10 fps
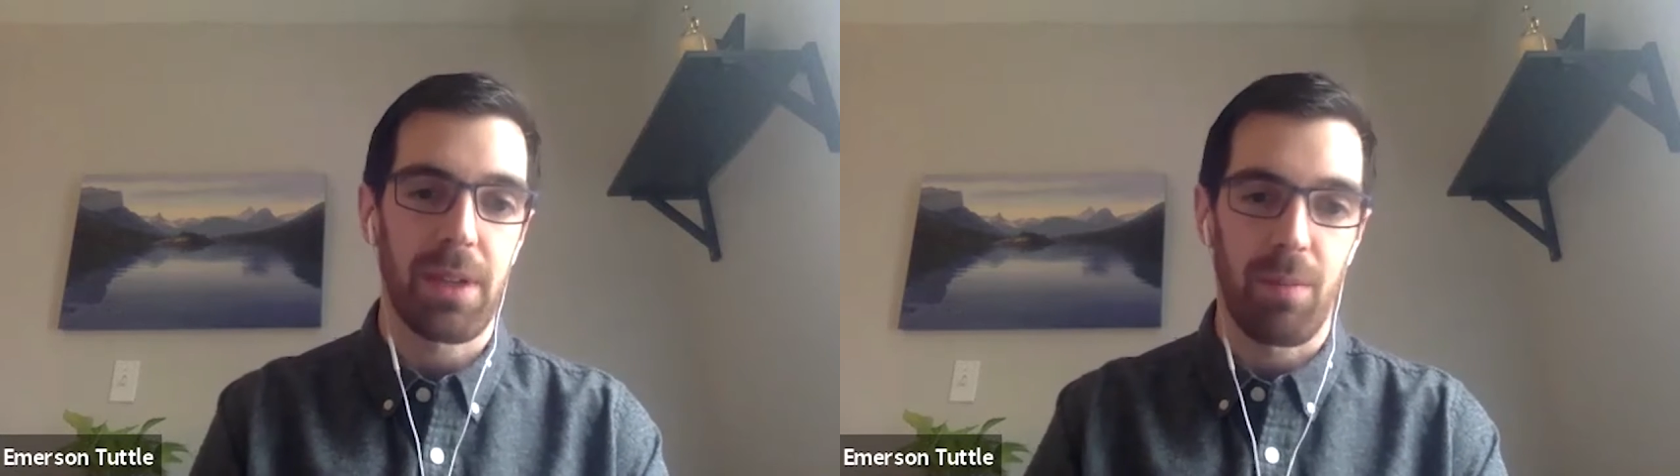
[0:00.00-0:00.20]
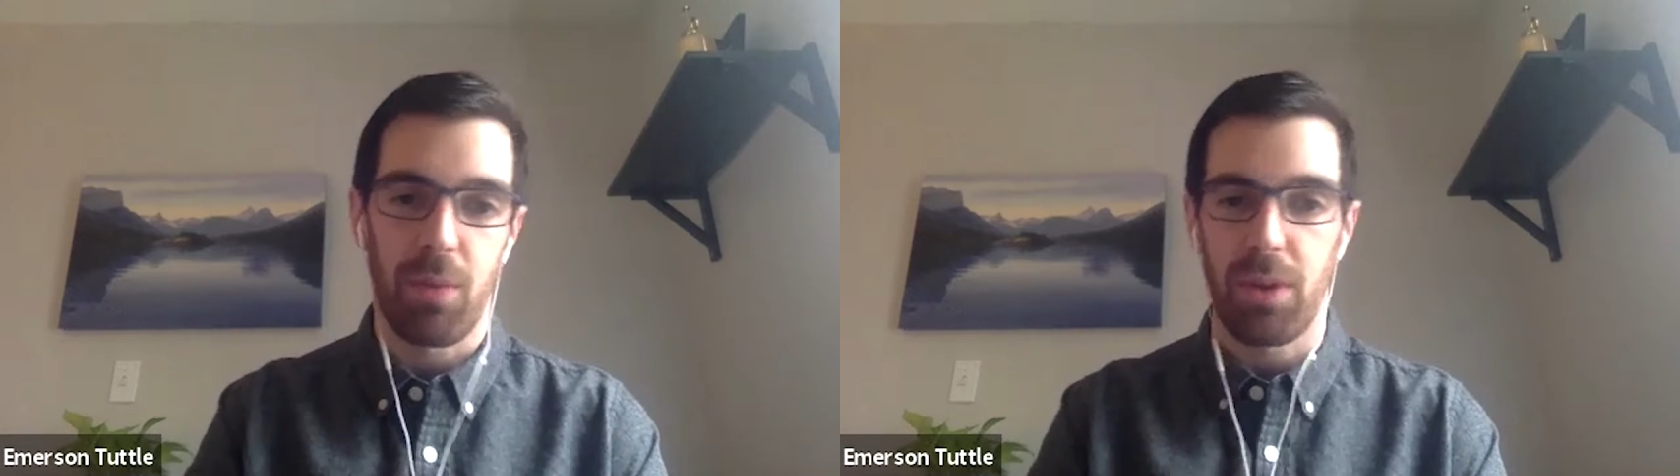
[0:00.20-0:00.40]

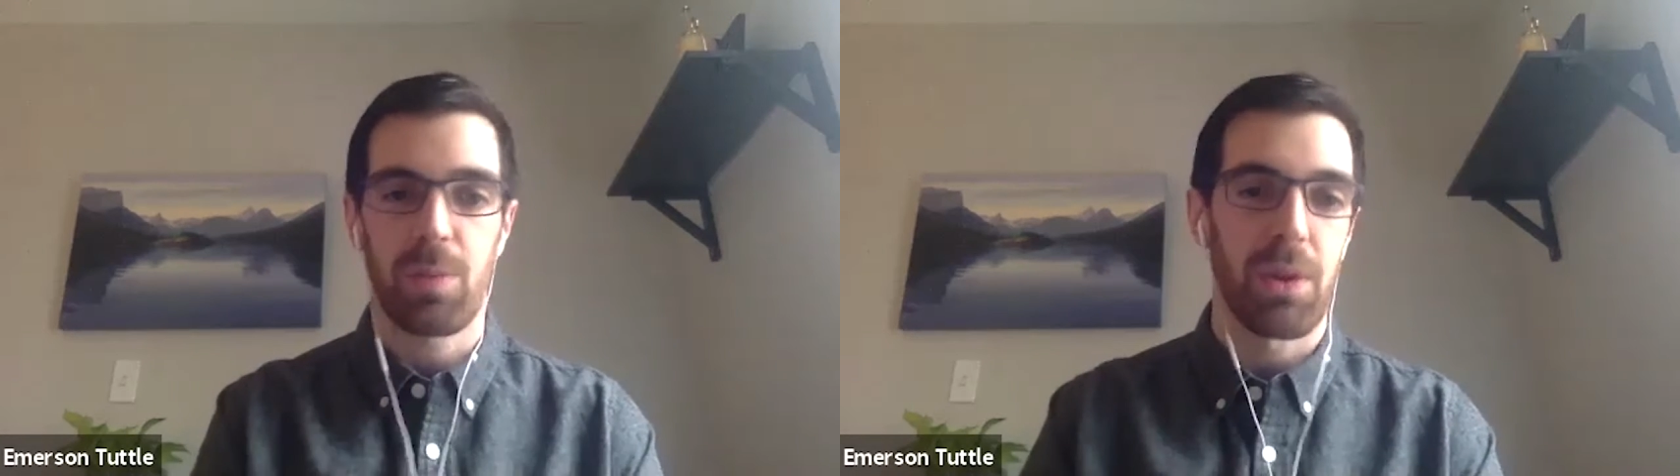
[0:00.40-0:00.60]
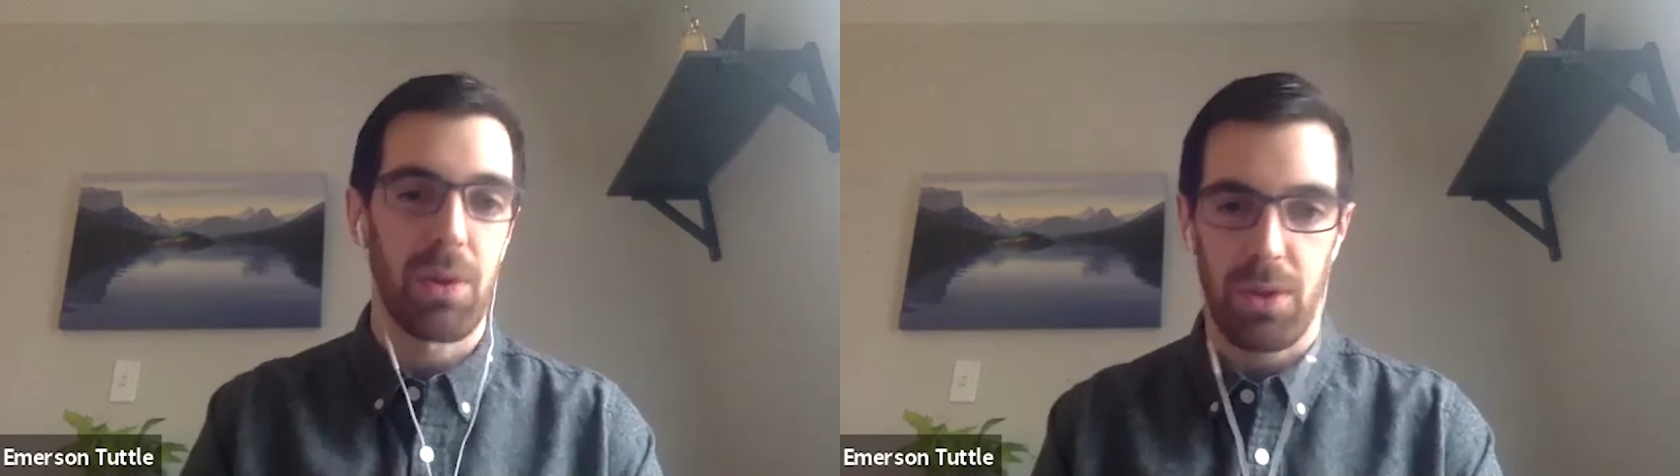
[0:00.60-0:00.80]
to get more
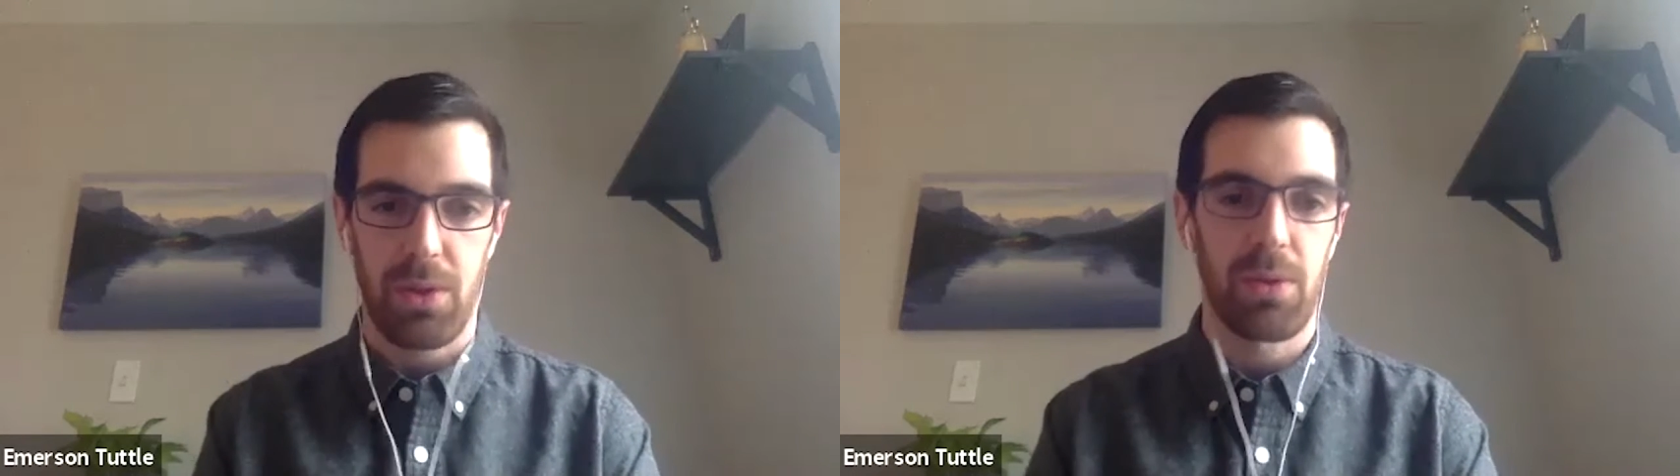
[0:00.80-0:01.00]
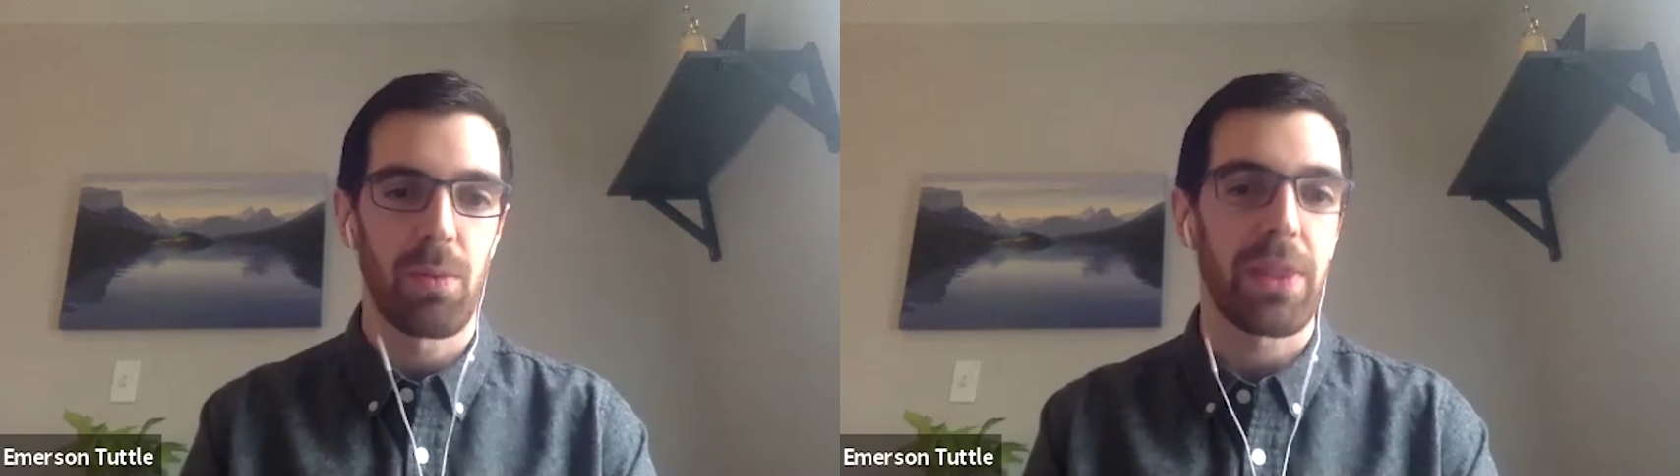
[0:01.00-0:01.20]
exposure
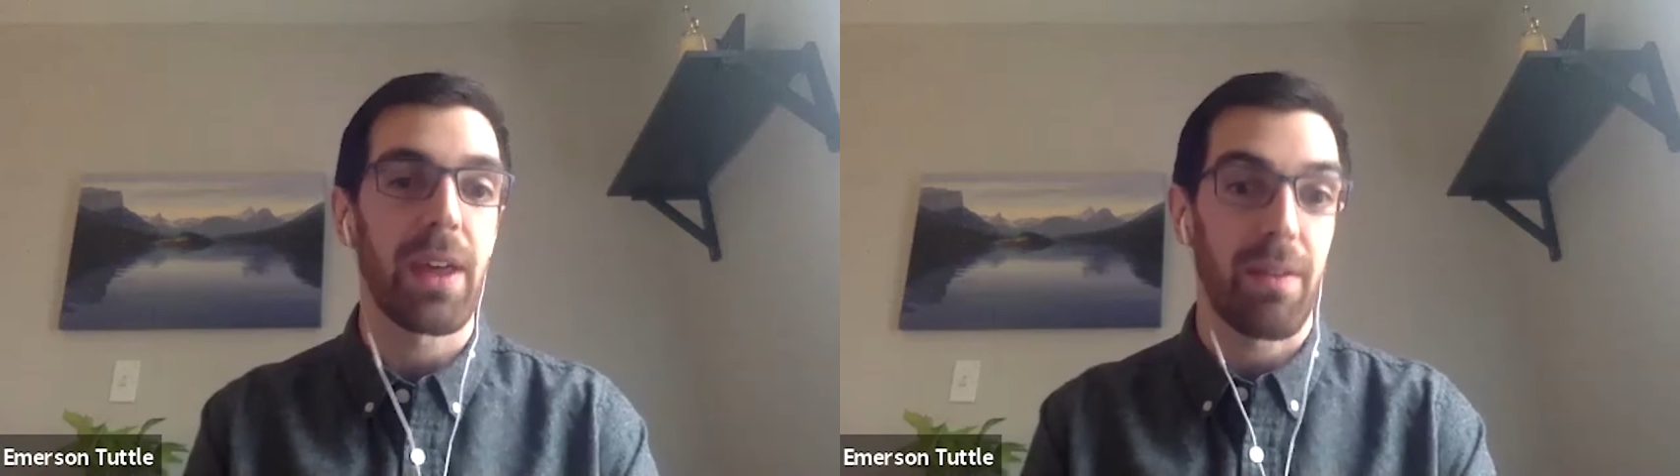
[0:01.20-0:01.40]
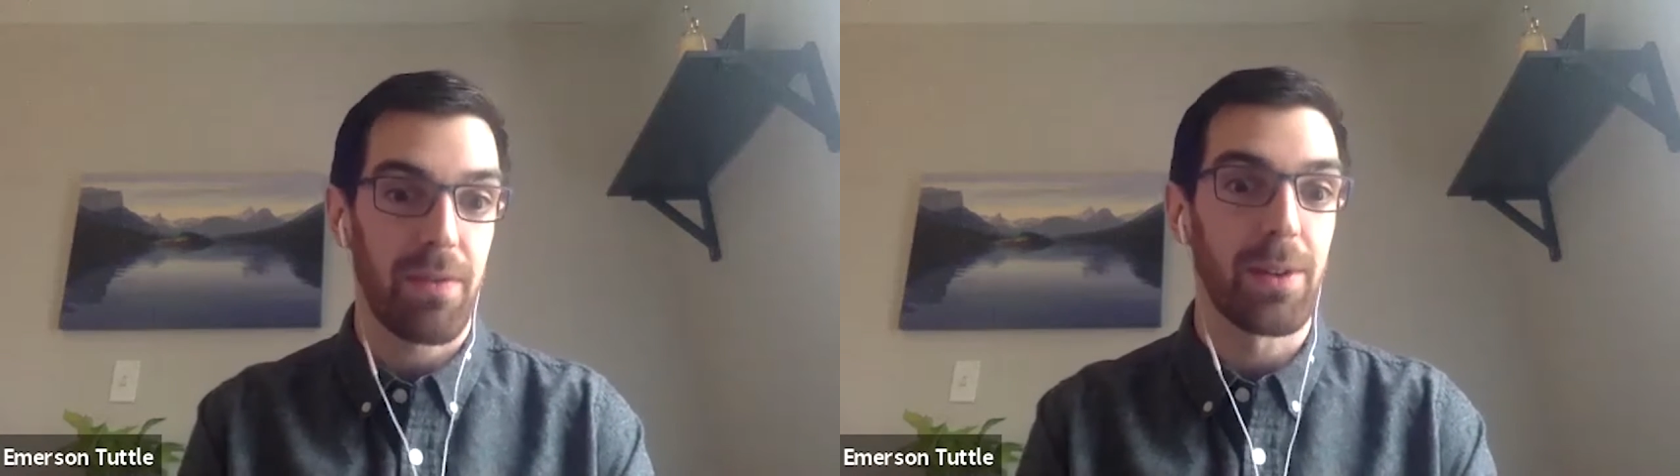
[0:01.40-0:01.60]
to what that